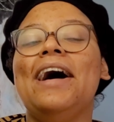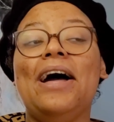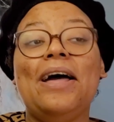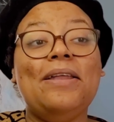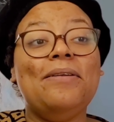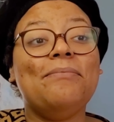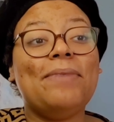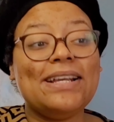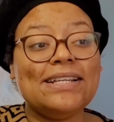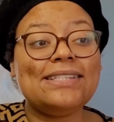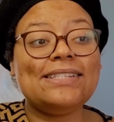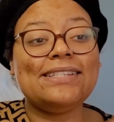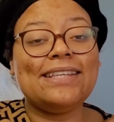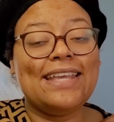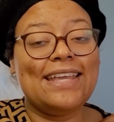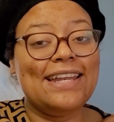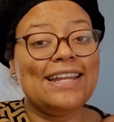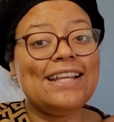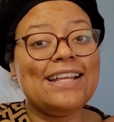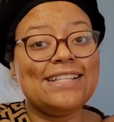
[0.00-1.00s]
And my
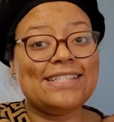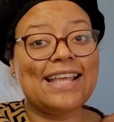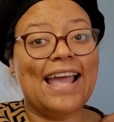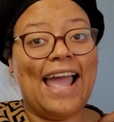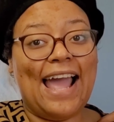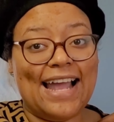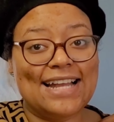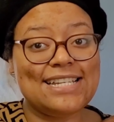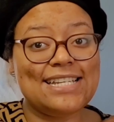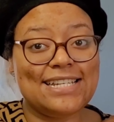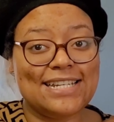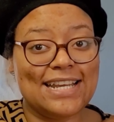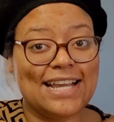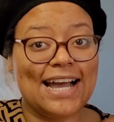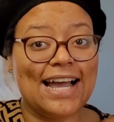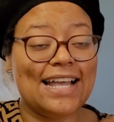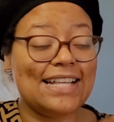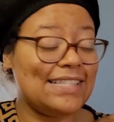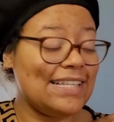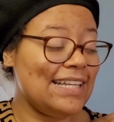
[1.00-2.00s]
skin is ashy,
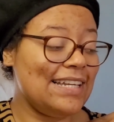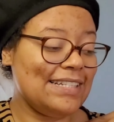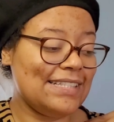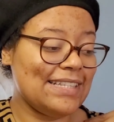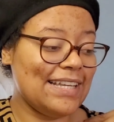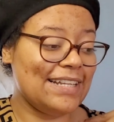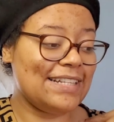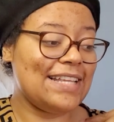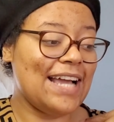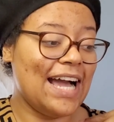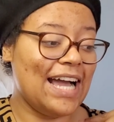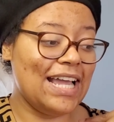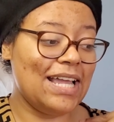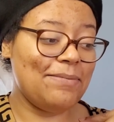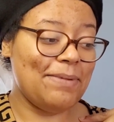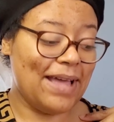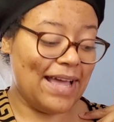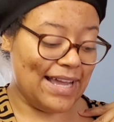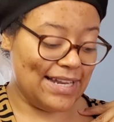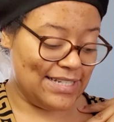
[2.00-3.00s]
guys. It is like
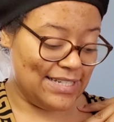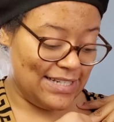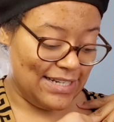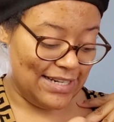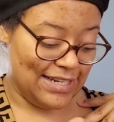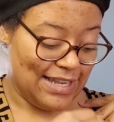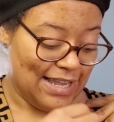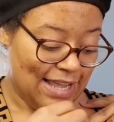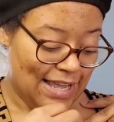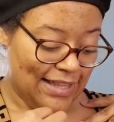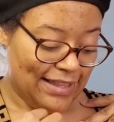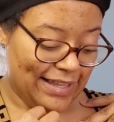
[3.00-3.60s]
type ashy.